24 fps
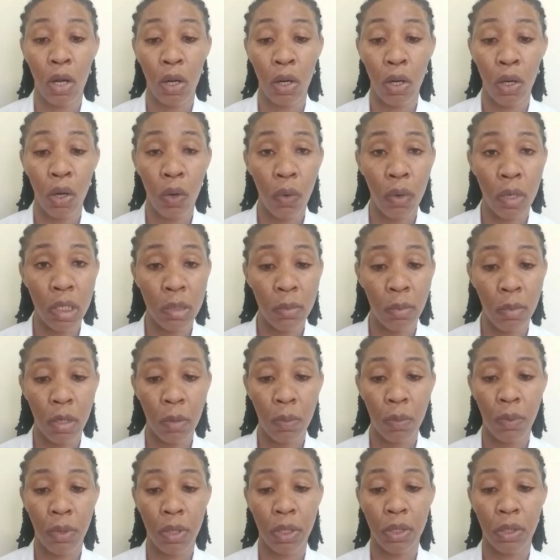lowers
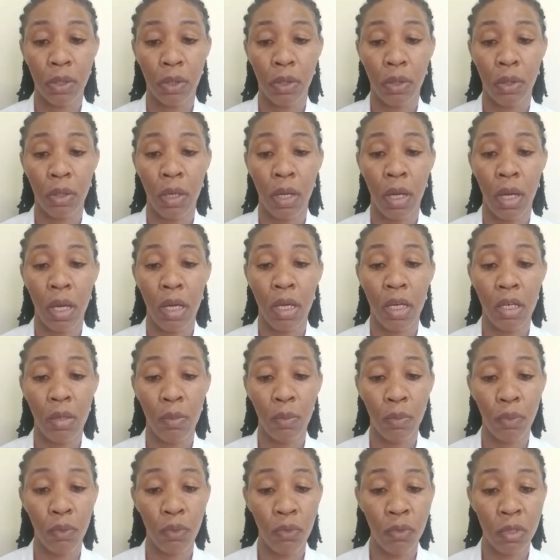blood pressure,
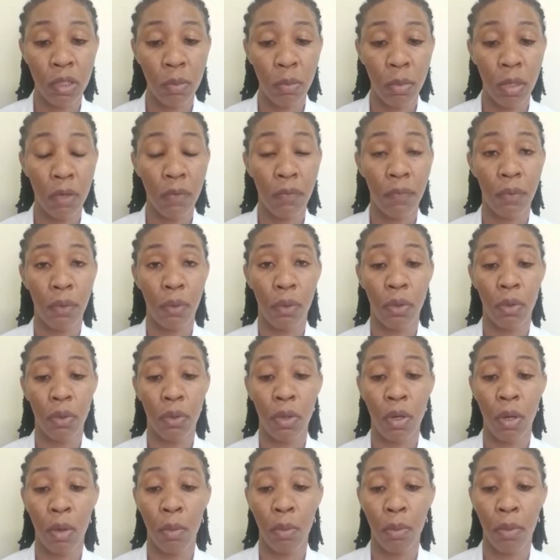improves blood flow,
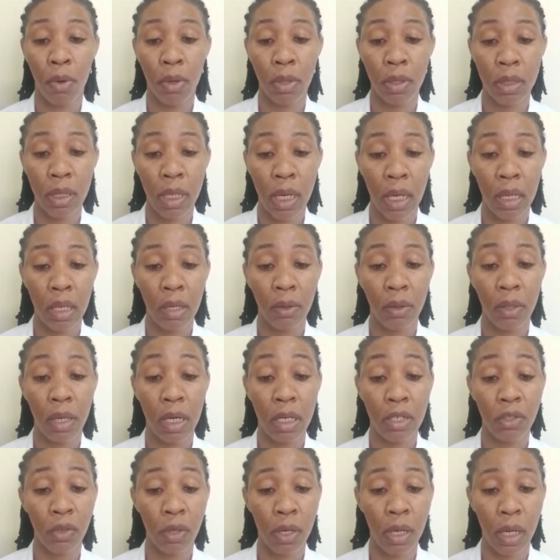burns
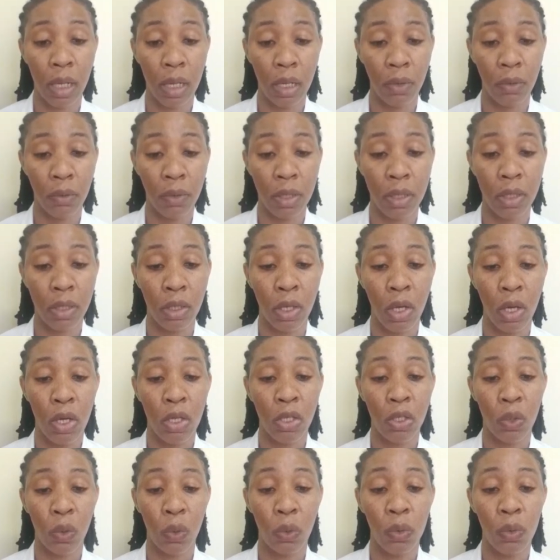extra calories,
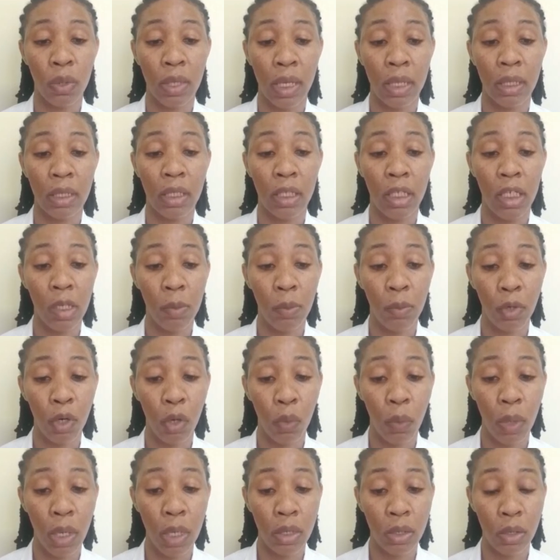so you can keep your
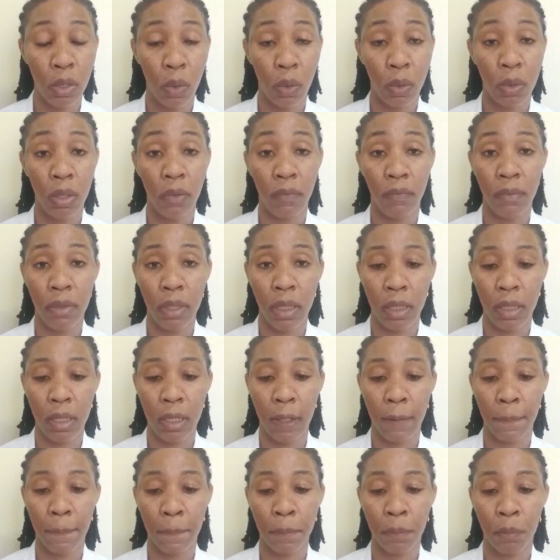weight down if
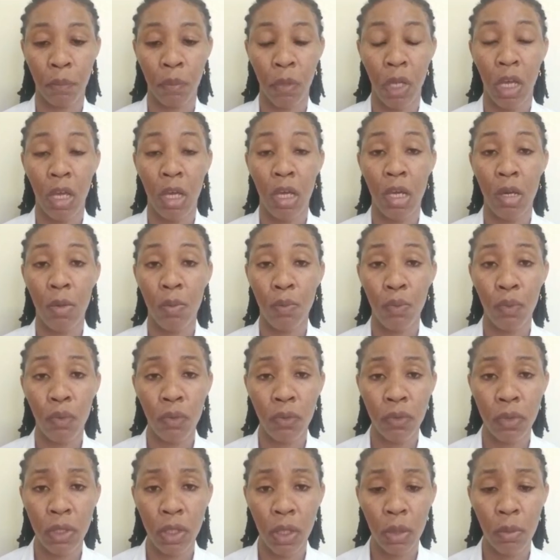needed.
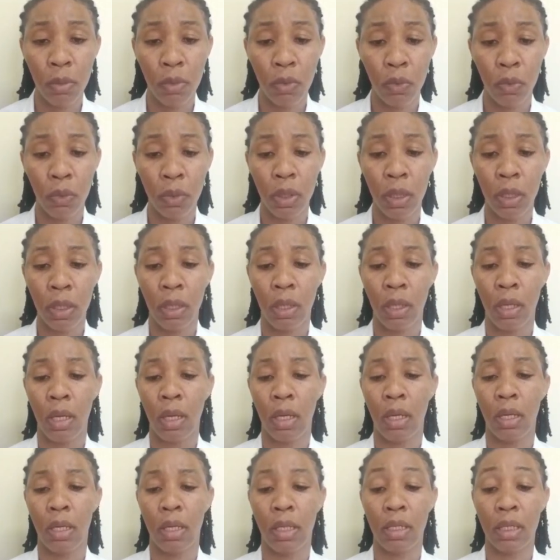Improves your mood.
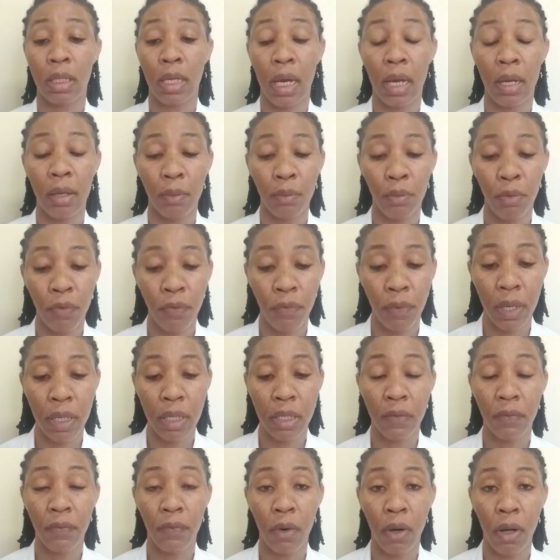It can
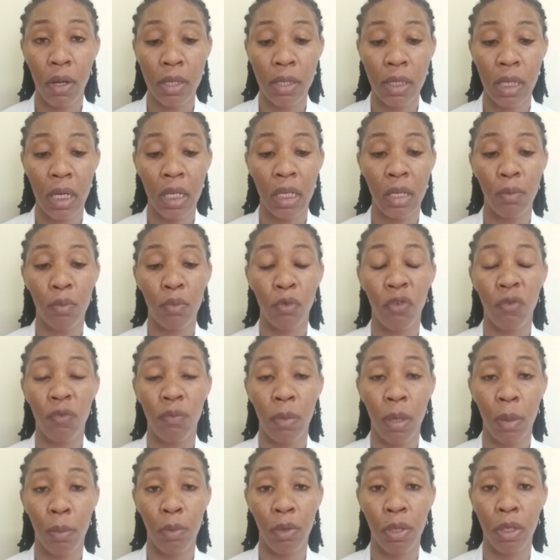prevent falls and improve
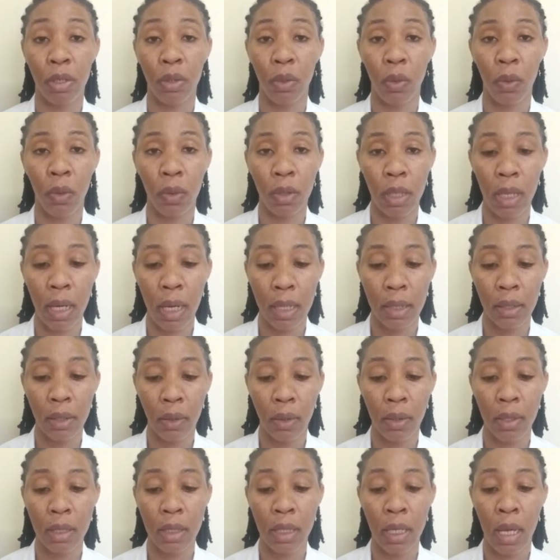memory in older
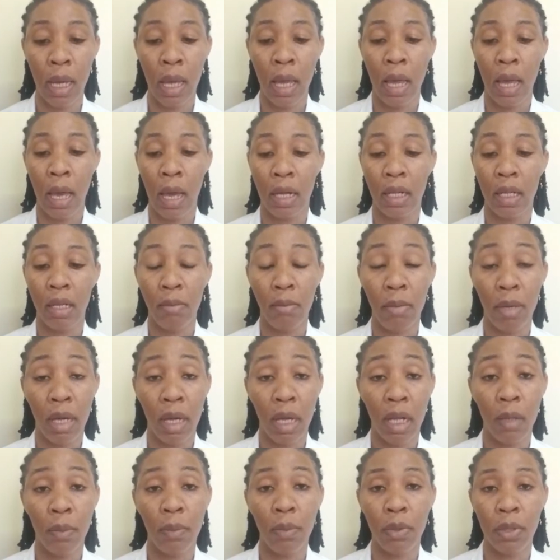adults, and it may
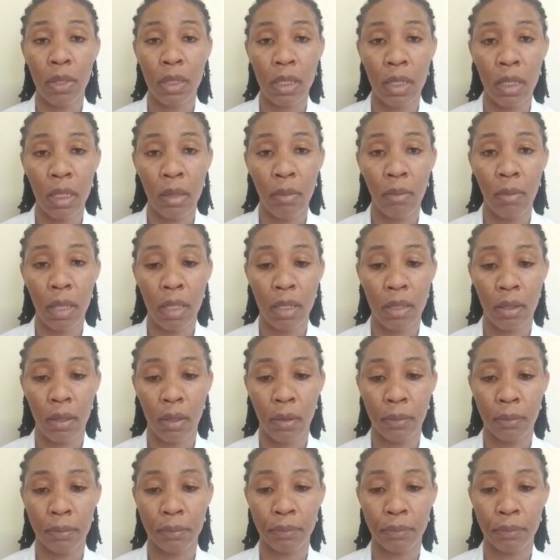help you sleep better.